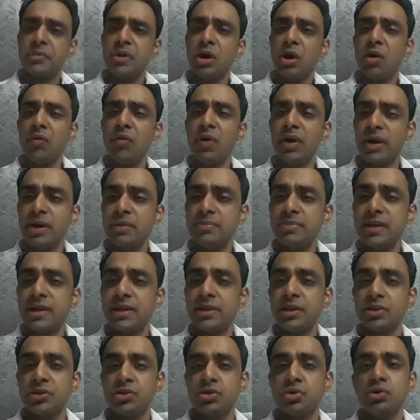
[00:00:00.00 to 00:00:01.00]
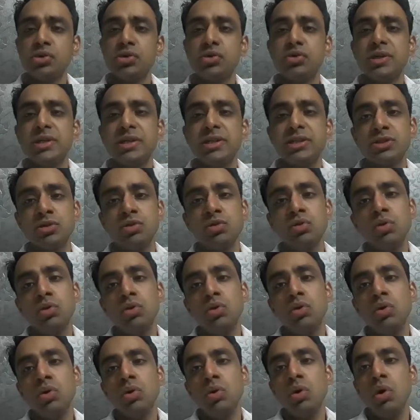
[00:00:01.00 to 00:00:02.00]
overcome that issue, you need to
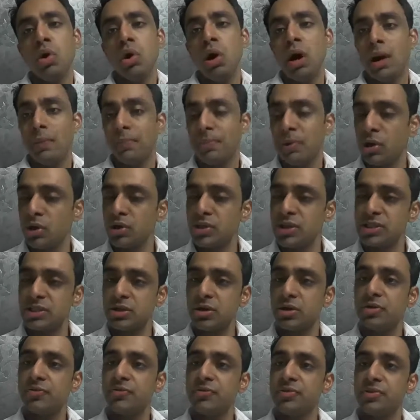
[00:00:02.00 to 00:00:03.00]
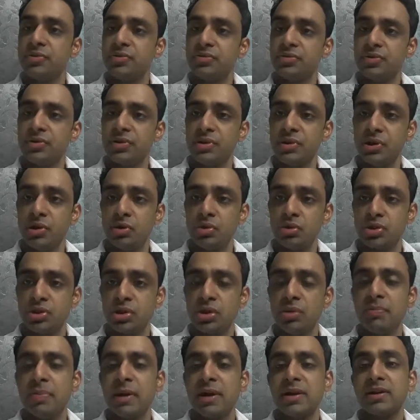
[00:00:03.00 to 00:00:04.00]
upload it on
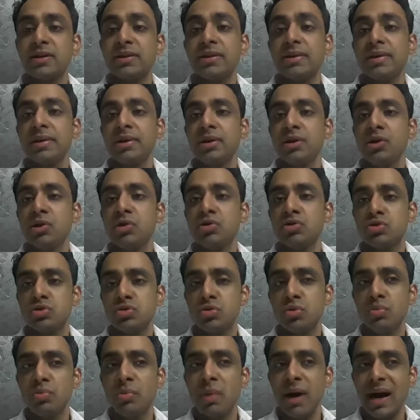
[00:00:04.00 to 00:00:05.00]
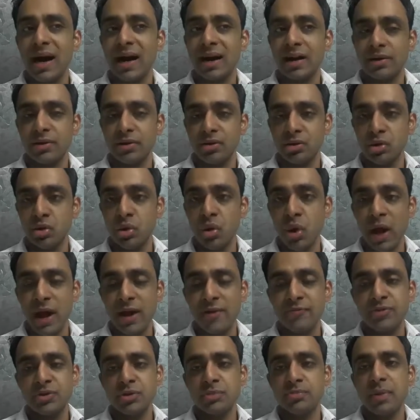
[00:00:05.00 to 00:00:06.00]
YouTube, but you
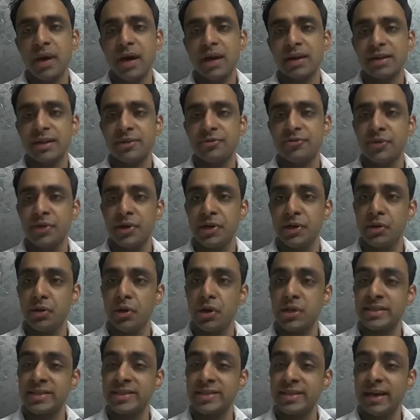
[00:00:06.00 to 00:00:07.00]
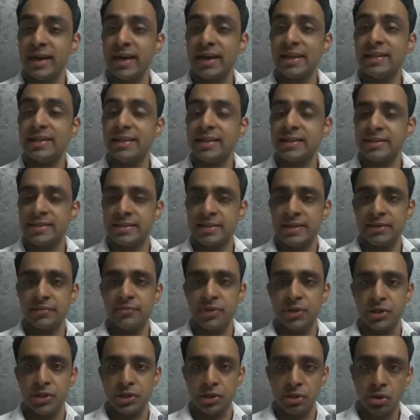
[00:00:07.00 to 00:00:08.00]
have to mark that video as unlisted
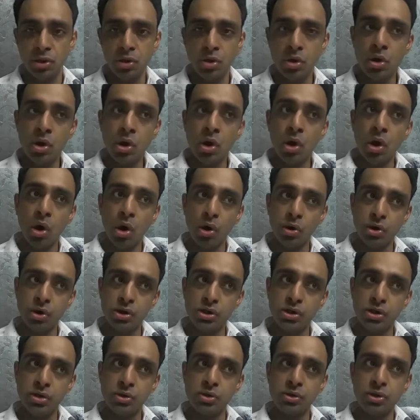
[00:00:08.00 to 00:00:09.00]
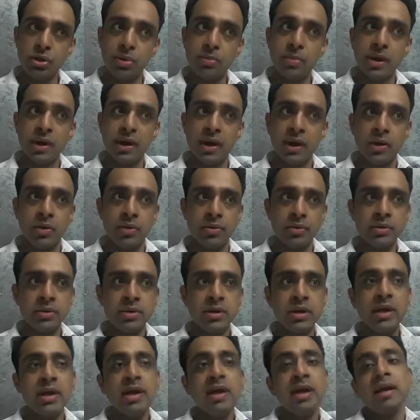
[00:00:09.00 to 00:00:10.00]
video on your YouTube account.
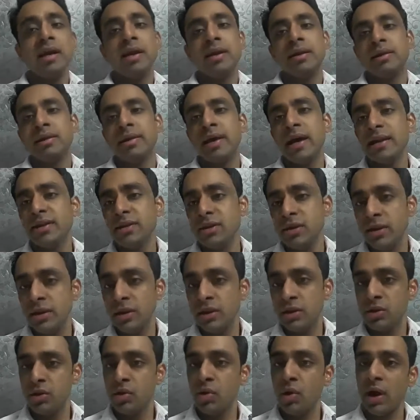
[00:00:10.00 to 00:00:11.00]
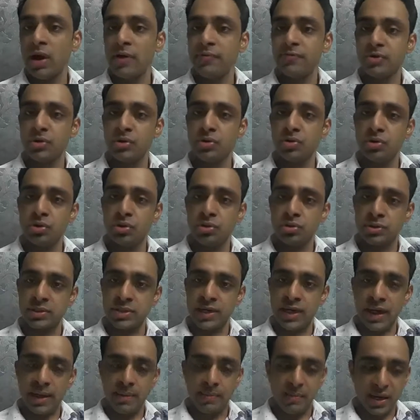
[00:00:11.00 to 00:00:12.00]
Then you have to use
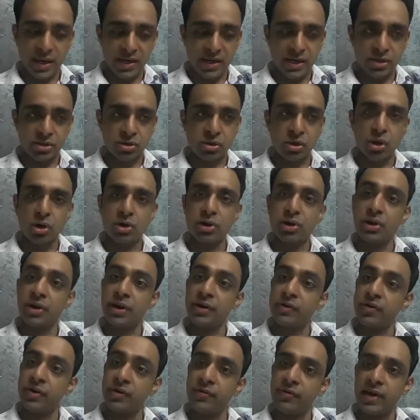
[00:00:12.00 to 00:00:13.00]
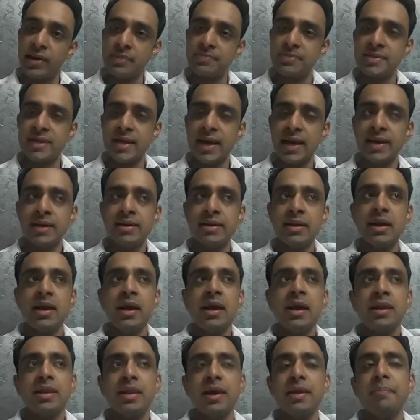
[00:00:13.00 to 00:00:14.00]
the embedded code on our website.
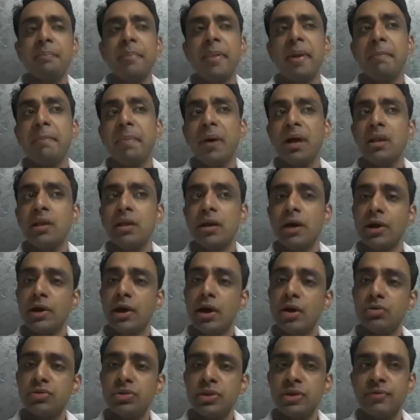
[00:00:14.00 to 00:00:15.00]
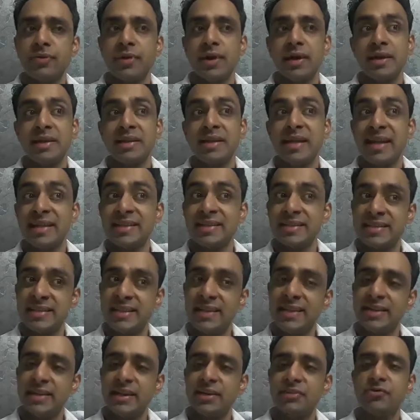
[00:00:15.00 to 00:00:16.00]
Then people around the world can
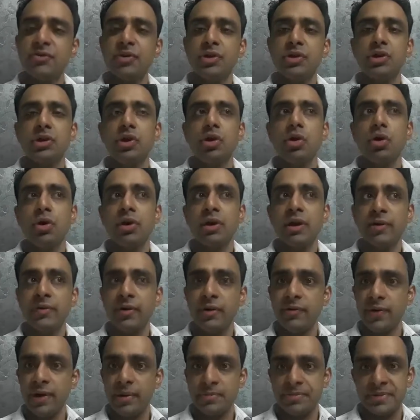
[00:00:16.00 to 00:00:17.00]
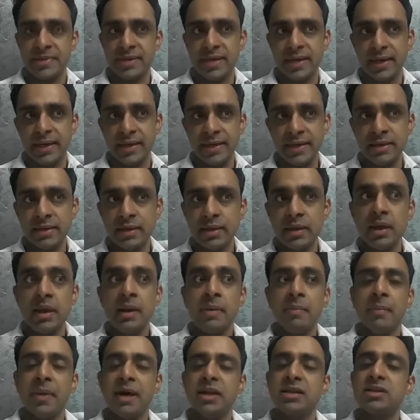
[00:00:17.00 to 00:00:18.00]
see that video on our website,
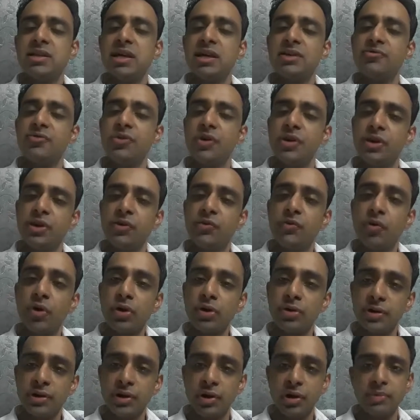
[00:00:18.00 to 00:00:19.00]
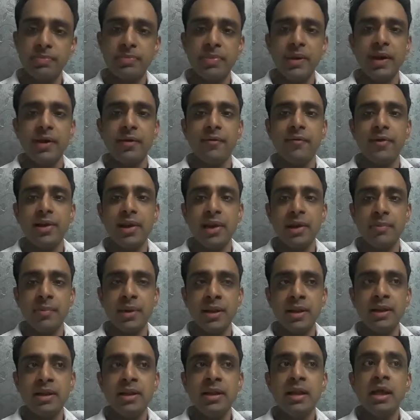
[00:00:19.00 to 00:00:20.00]
but that video would not be
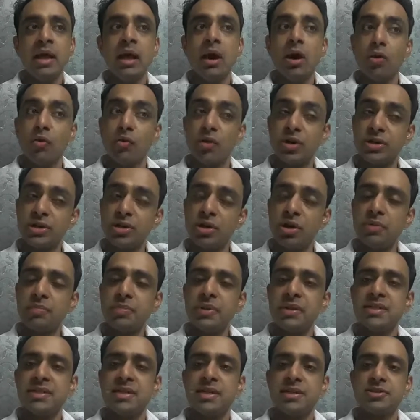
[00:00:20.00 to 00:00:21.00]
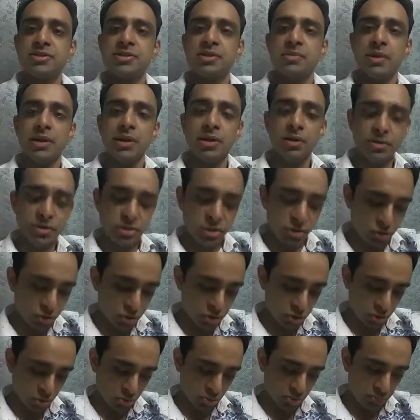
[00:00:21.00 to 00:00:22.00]
available or would not be searchable on
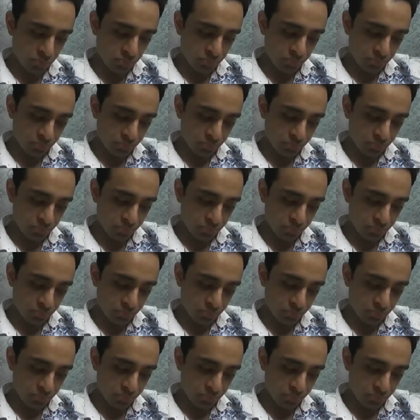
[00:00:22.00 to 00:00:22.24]
YouTube.